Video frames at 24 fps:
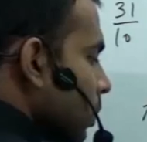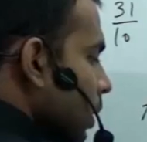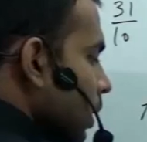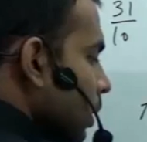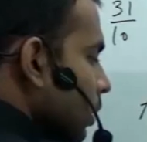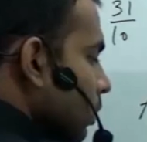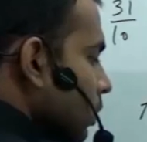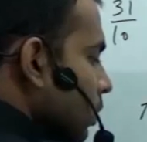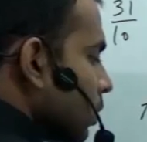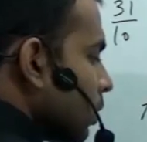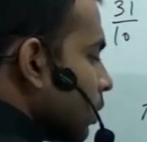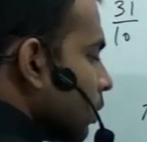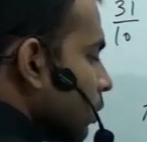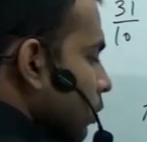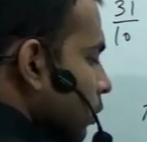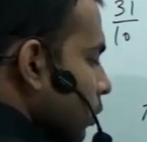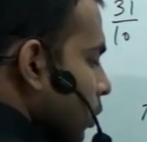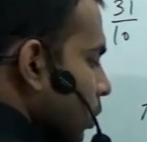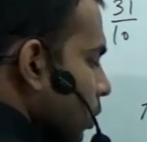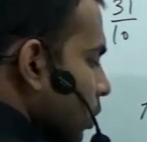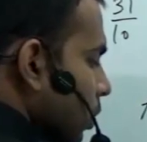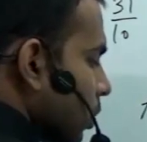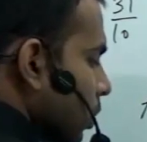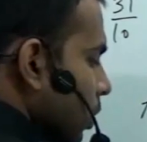plus
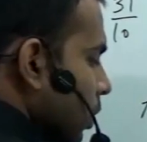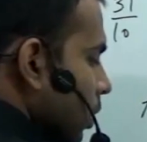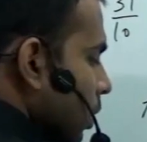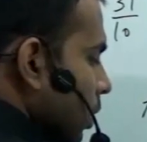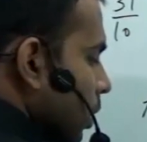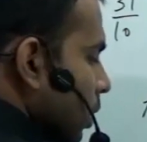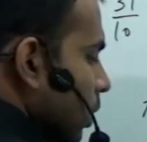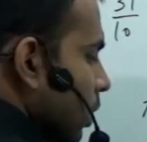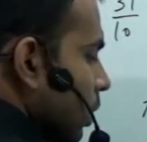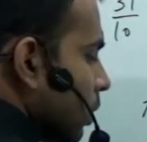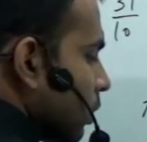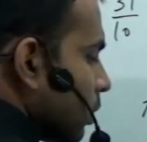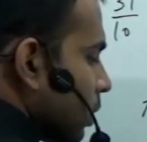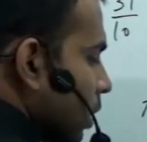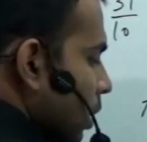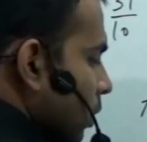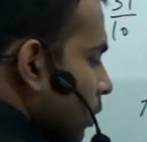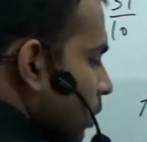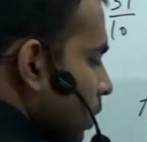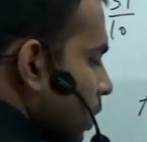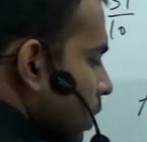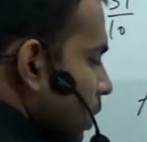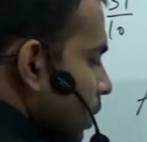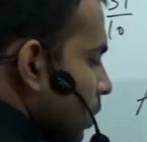4.
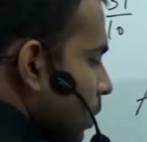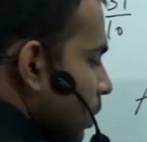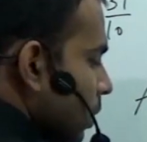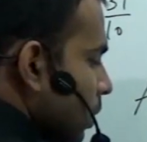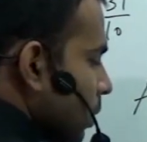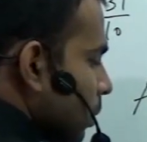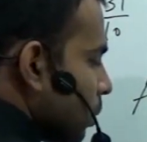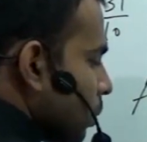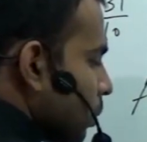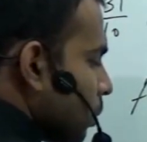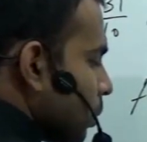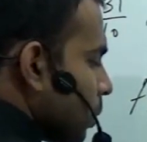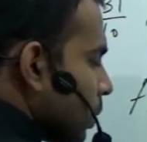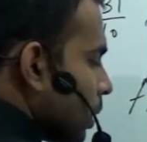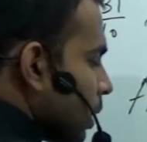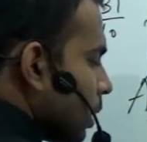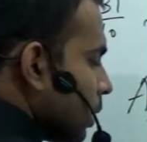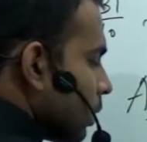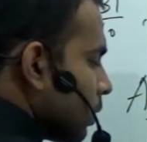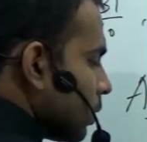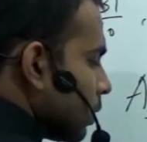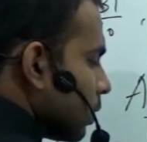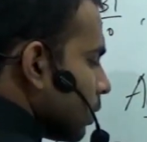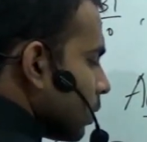7
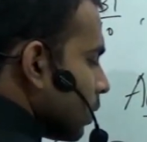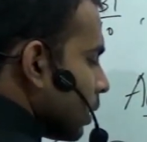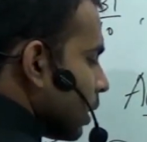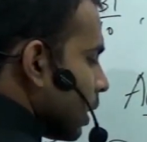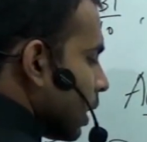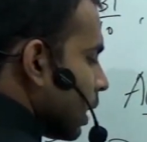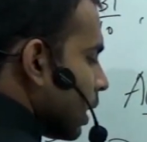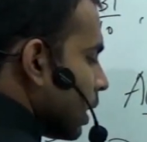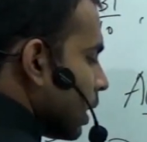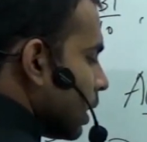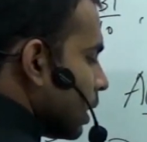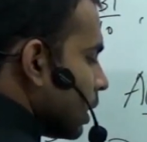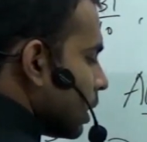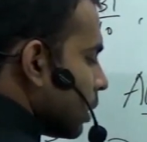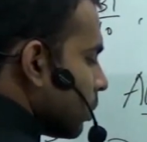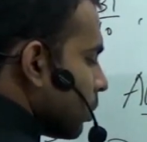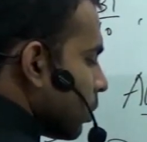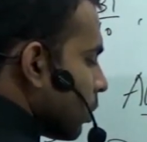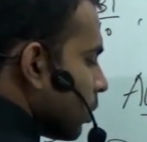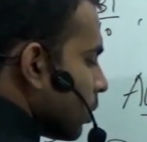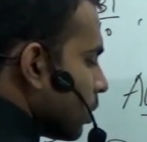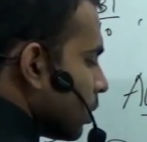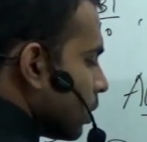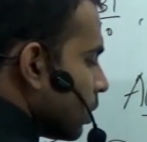plus 8
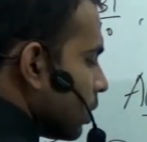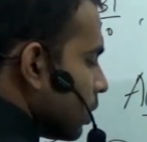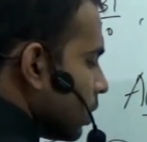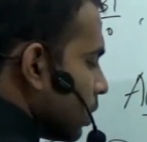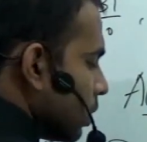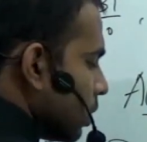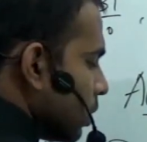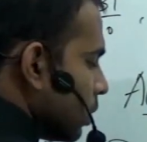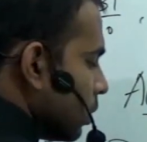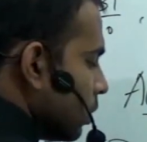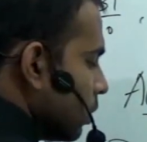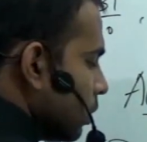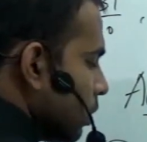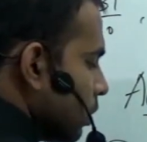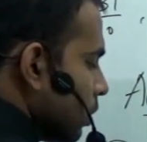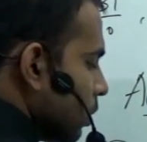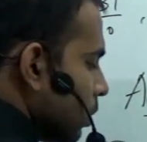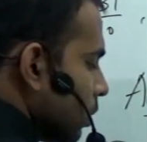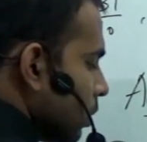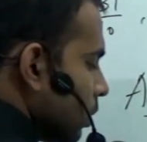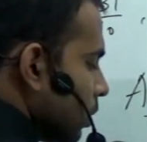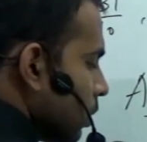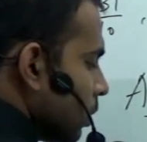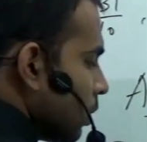upon 2.
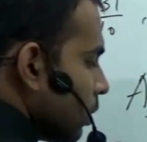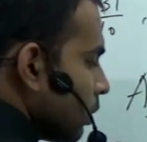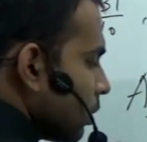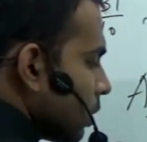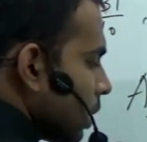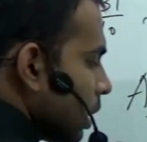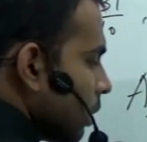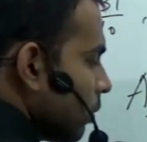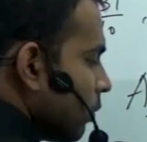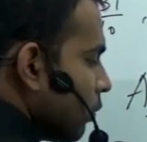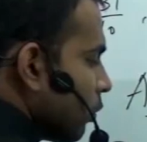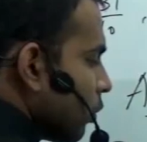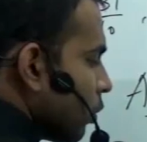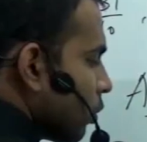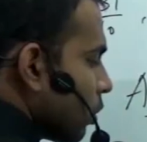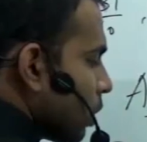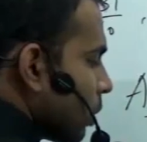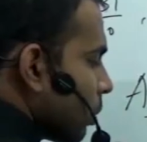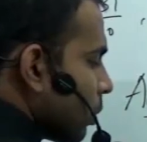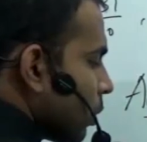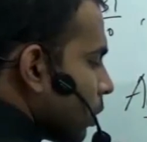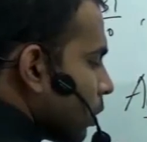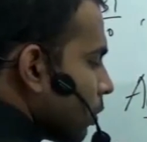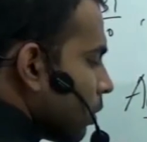Same. 4
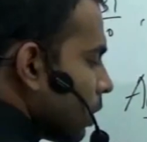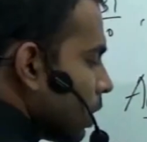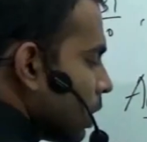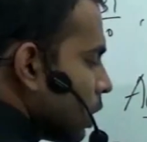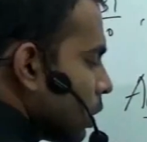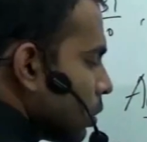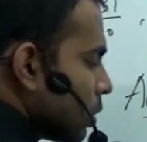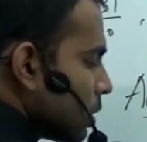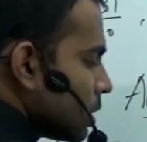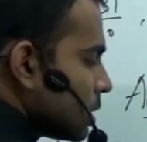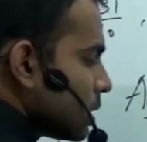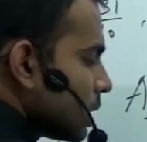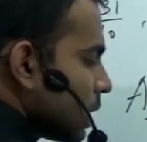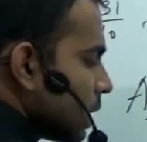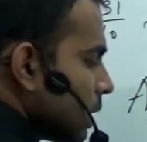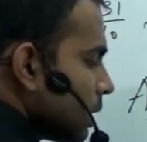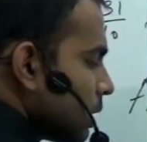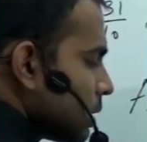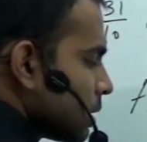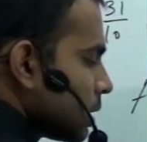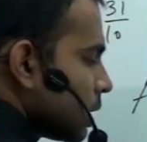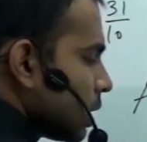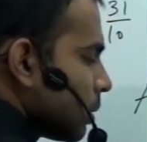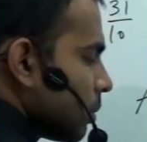upon 1, 2 is the
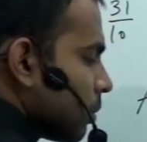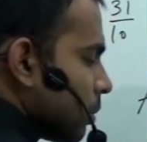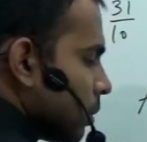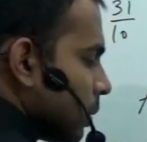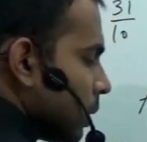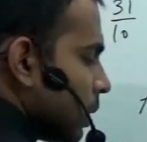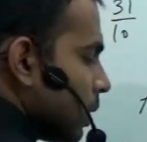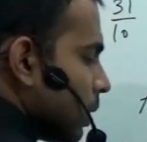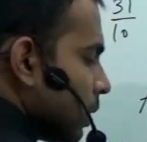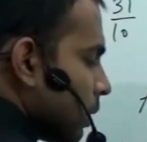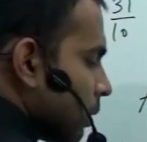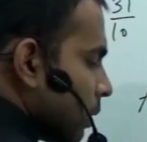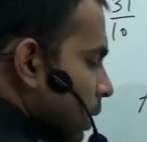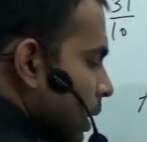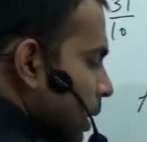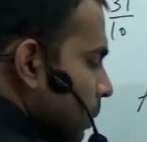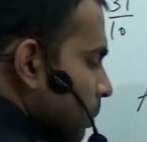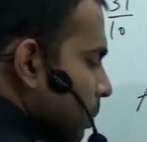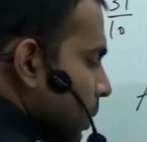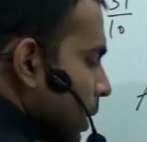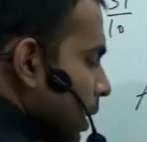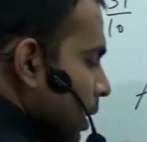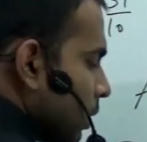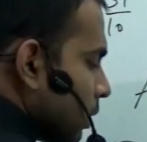LCM. Right?
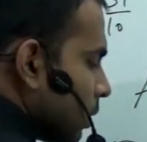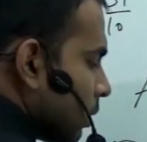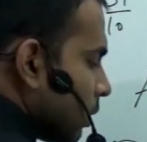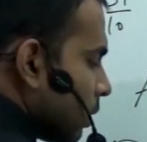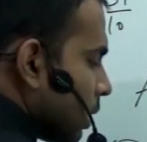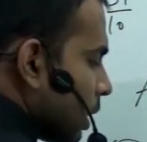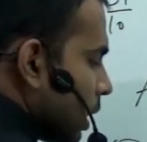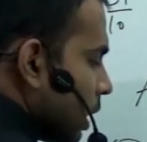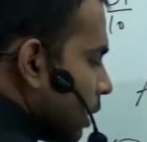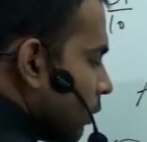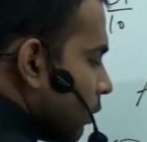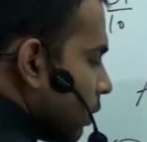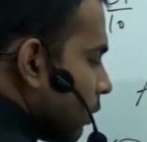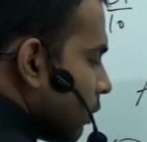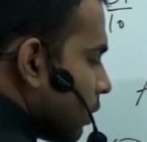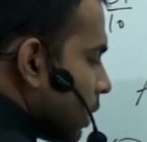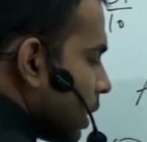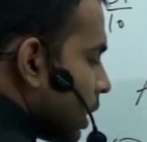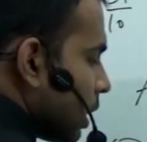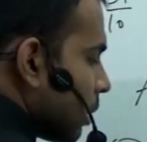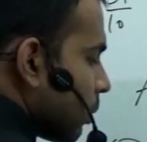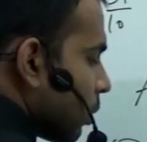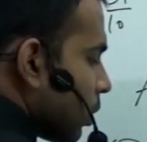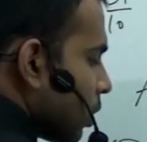7, 8,
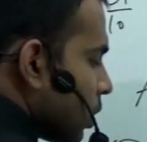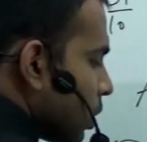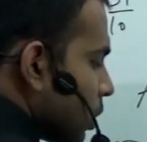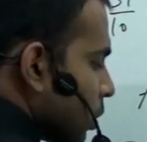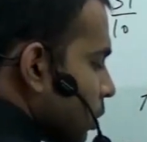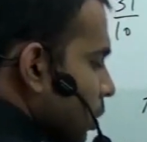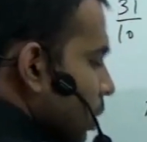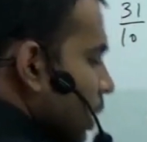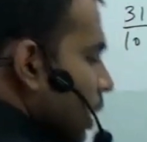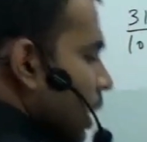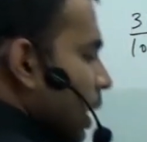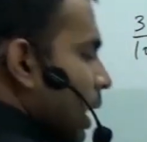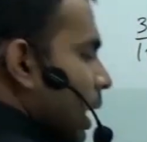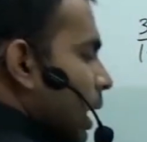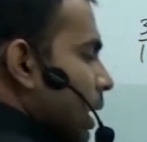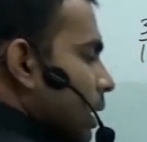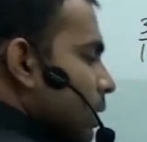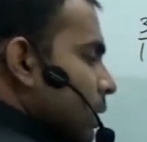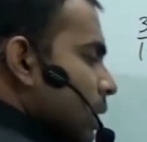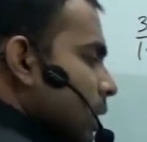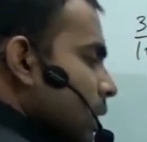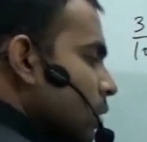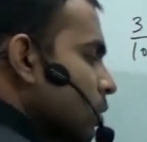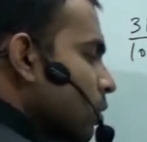15 upon 2. And
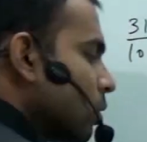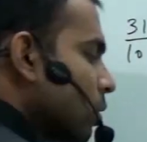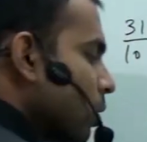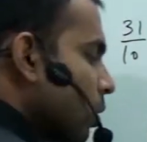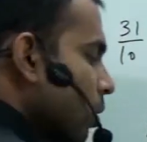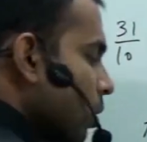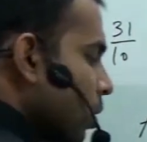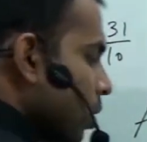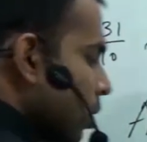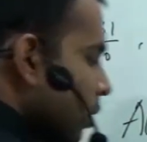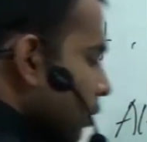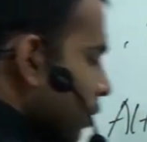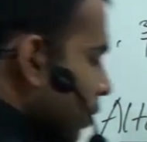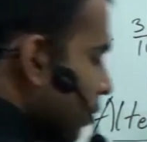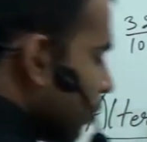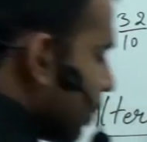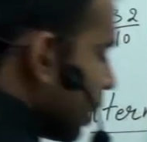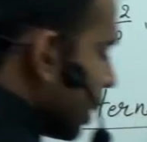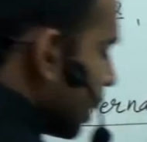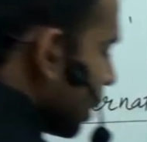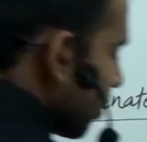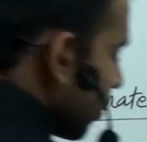then you go on 15